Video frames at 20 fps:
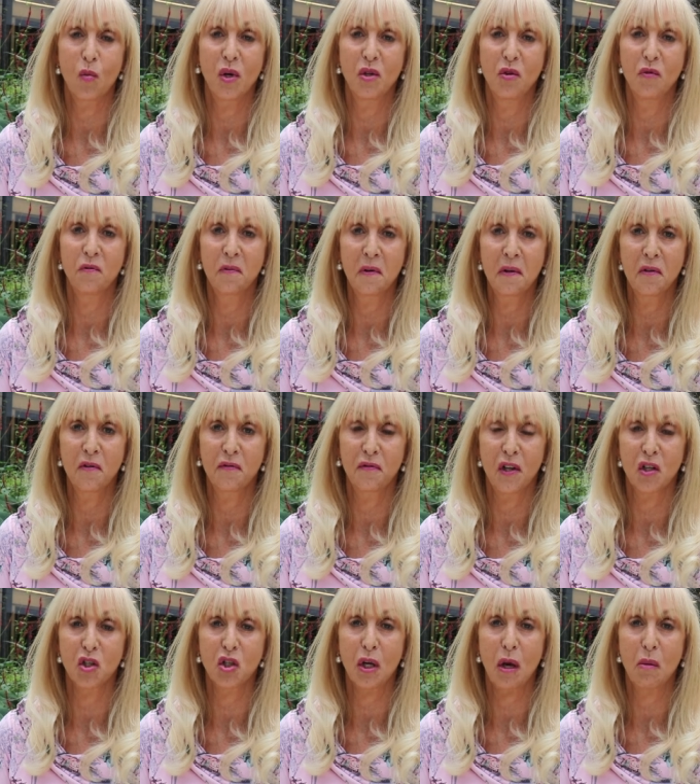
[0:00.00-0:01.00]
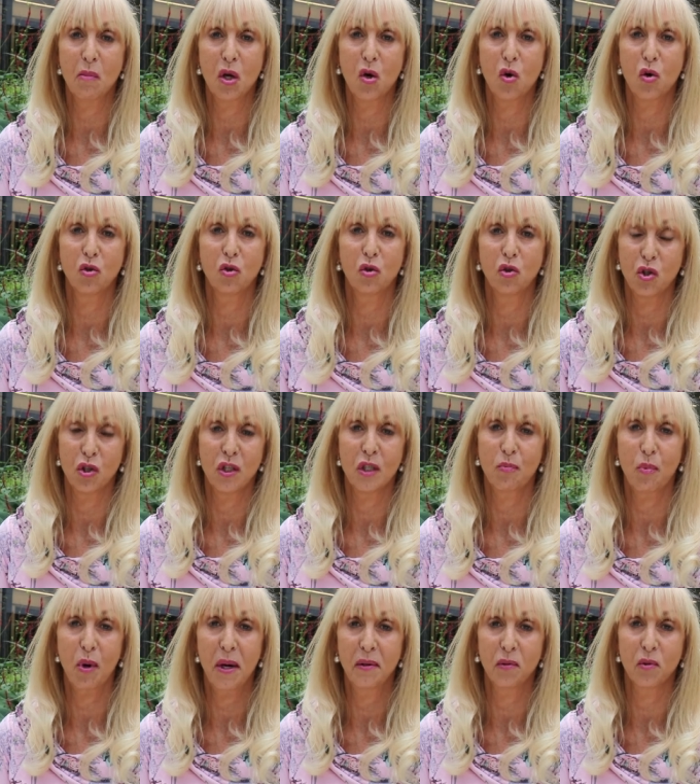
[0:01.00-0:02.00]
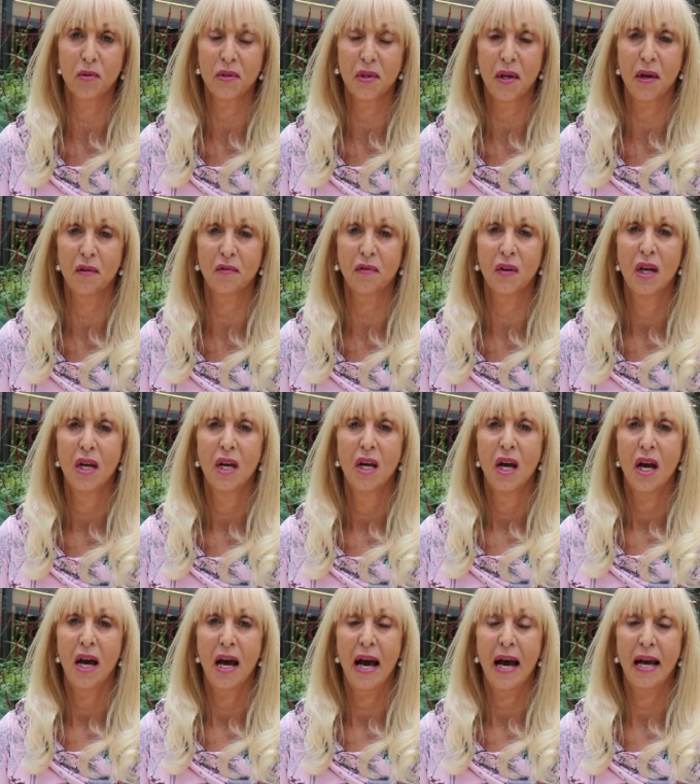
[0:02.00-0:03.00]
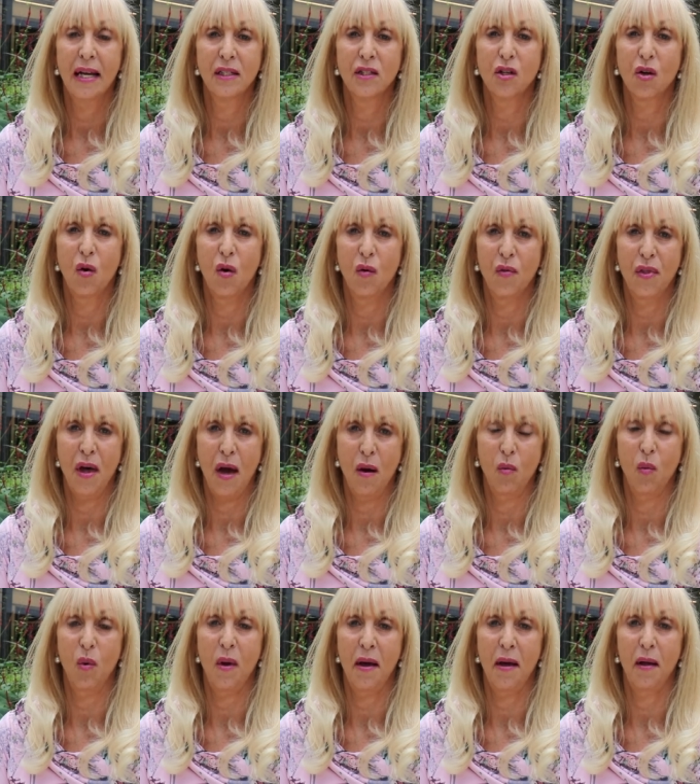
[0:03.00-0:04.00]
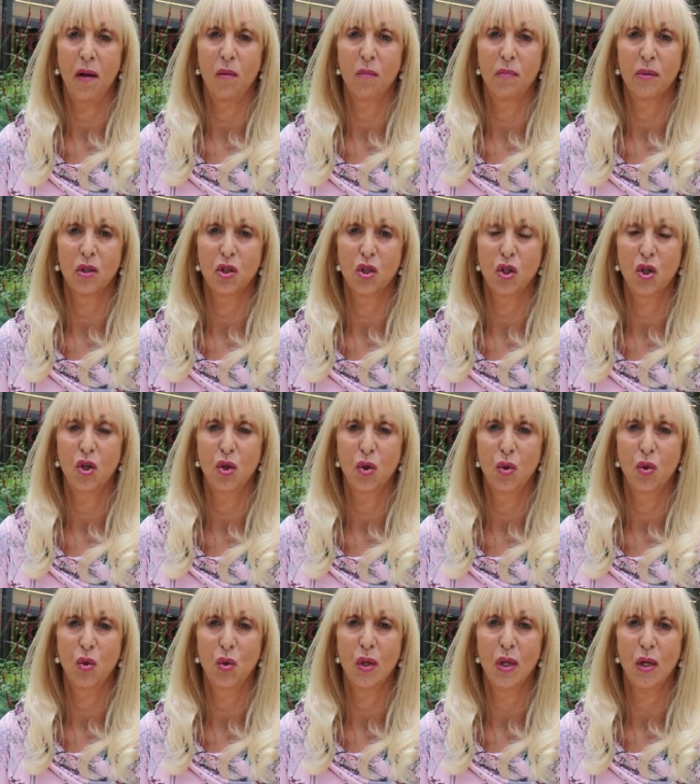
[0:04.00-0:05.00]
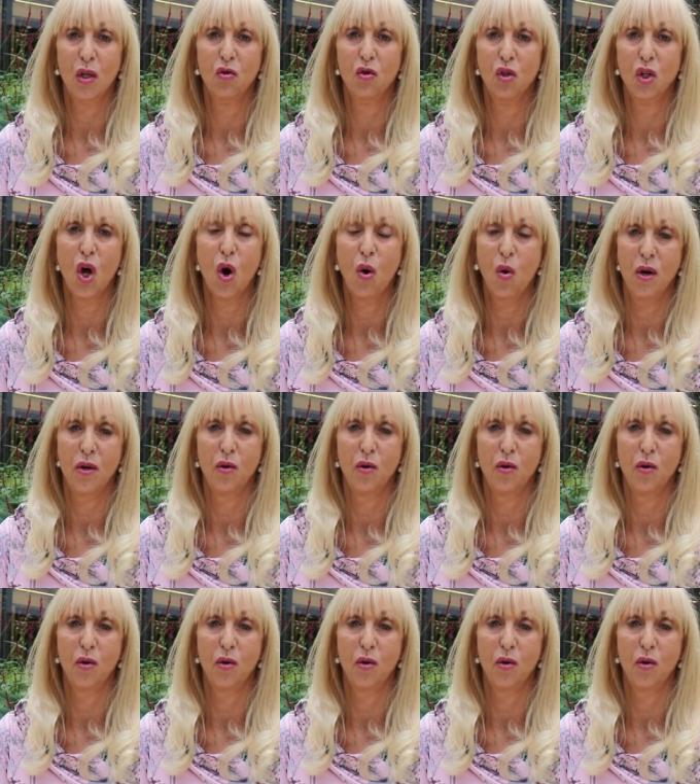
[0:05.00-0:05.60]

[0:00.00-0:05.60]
When you feel the flush coming on, you can just spray yourself and that will help to lower